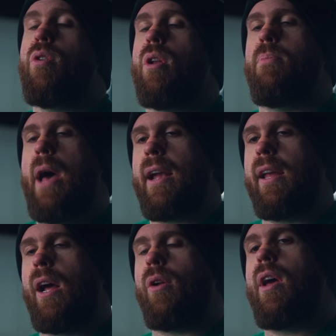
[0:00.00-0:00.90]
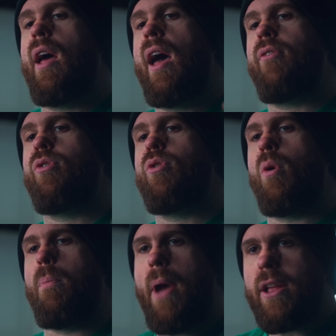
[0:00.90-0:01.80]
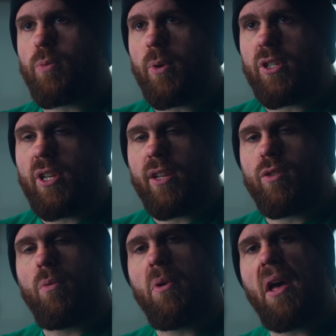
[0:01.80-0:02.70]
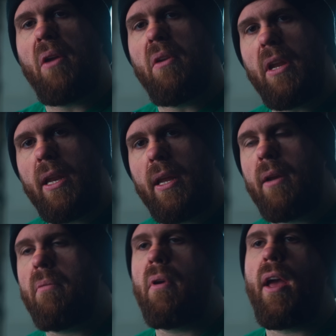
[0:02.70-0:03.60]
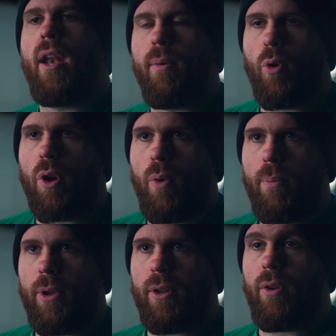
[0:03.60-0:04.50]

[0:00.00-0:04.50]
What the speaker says: you can bang it out after your bench press sets without needing any more equipment.